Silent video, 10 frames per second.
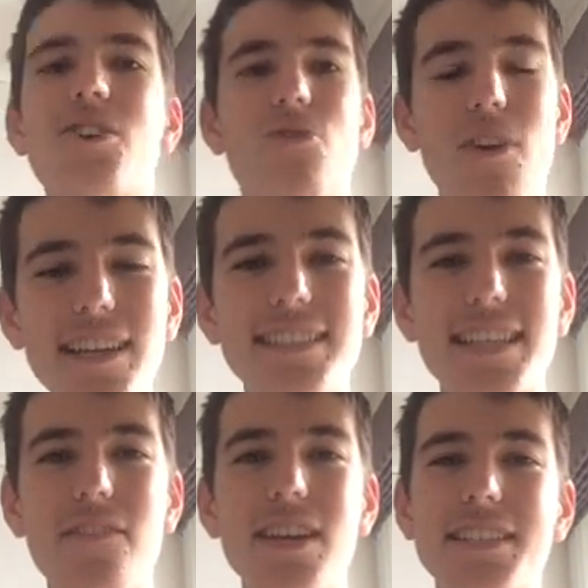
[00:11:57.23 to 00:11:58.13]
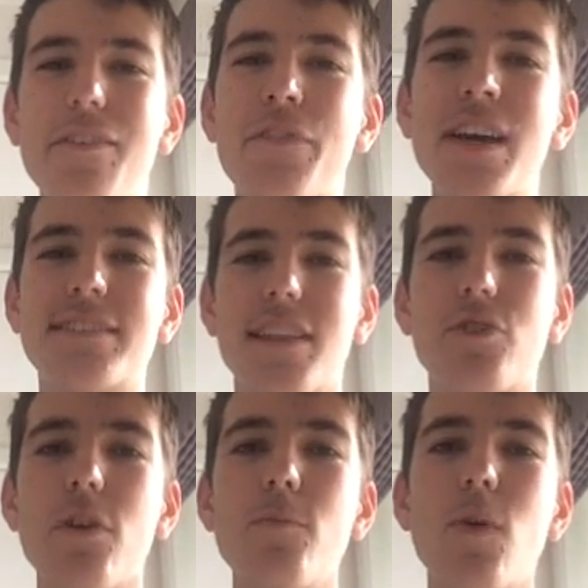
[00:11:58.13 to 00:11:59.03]
Race 7 is the first of the
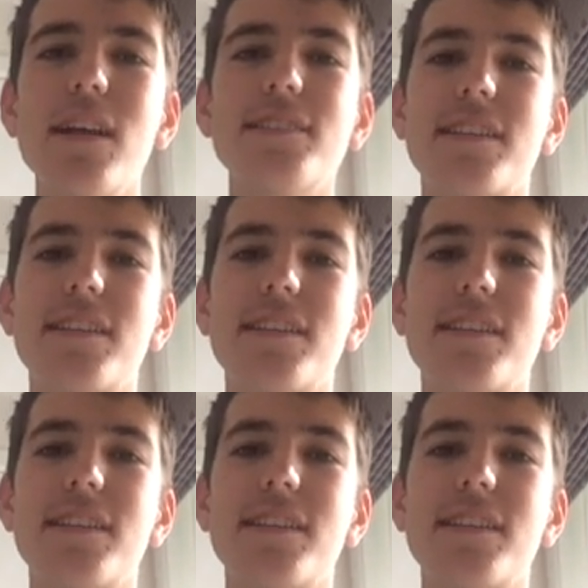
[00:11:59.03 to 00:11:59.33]
Group 1s.